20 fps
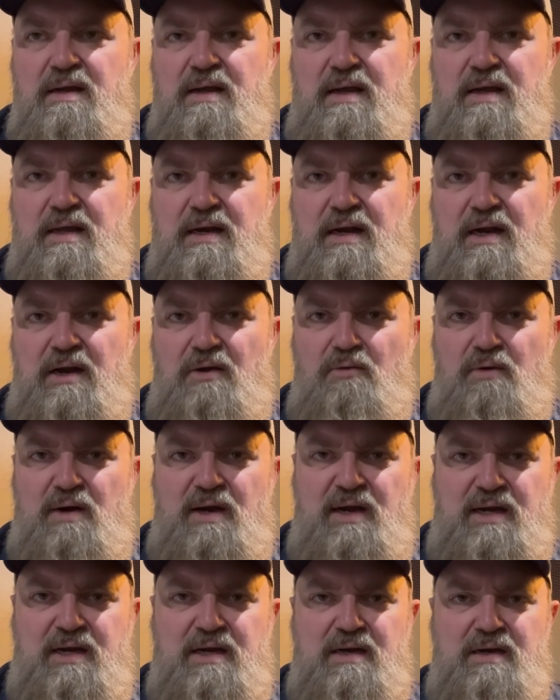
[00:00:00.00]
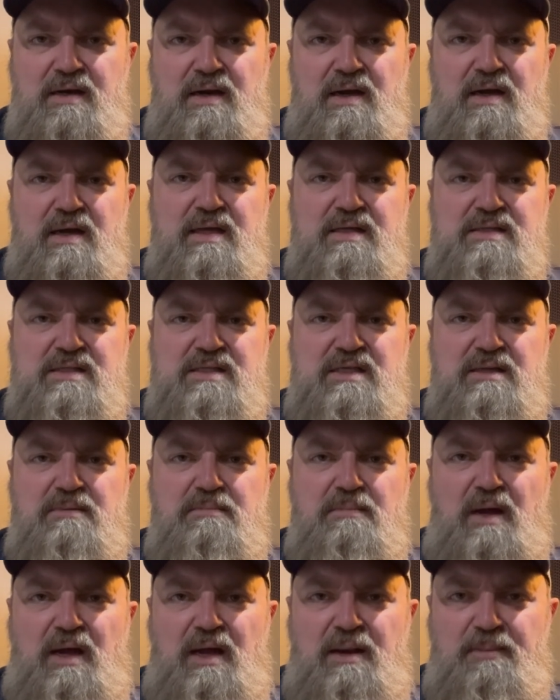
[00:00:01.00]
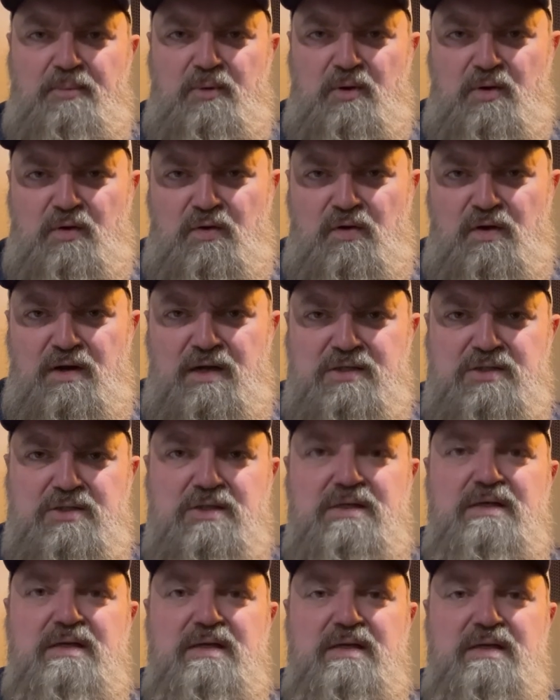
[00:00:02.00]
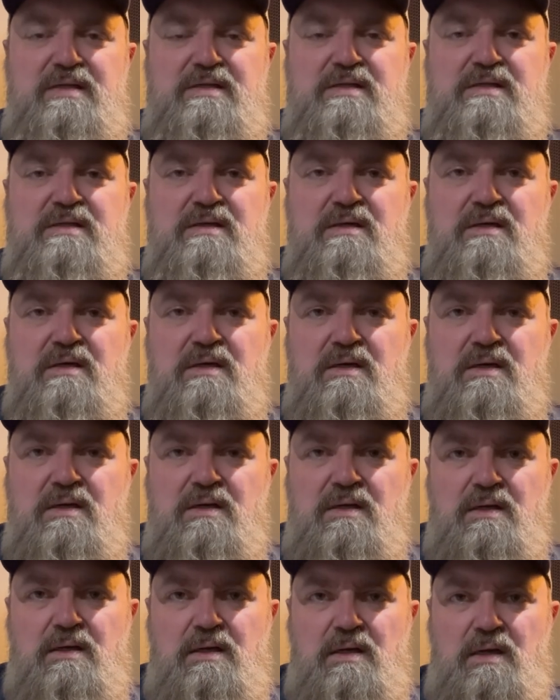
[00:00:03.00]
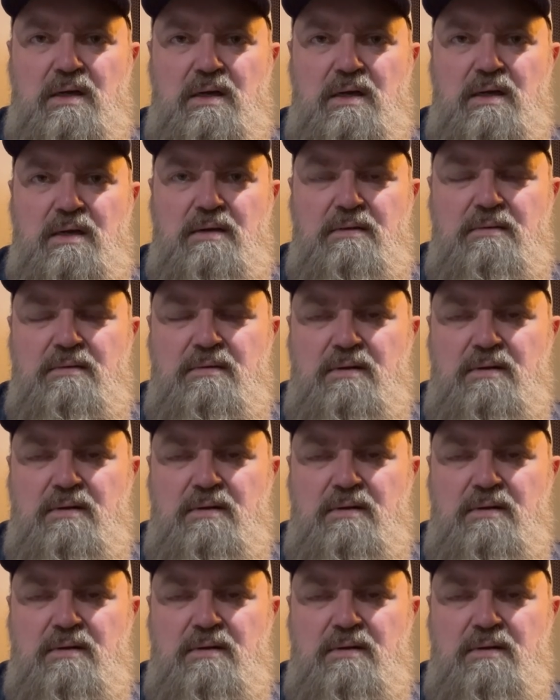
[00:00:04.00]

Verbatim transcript: and I recognize that my progression is uh,